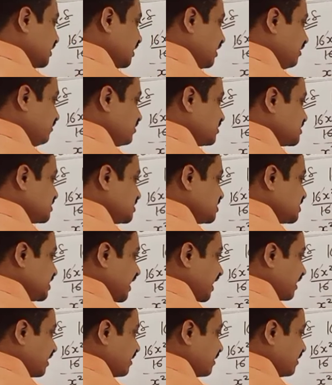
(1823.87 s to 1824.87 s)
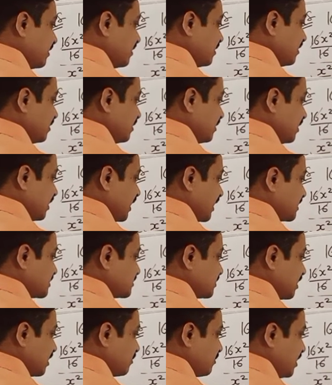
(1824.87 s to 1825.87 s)
equation check. X
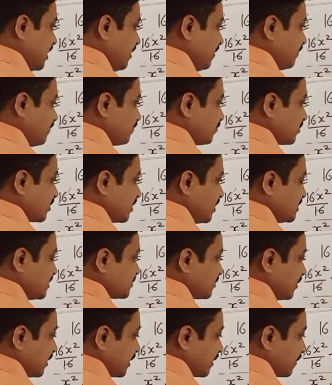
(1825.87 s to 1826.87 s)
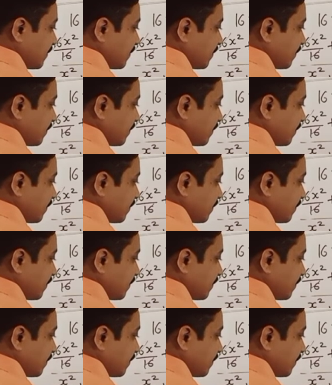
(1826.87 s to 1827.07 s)
square by a square.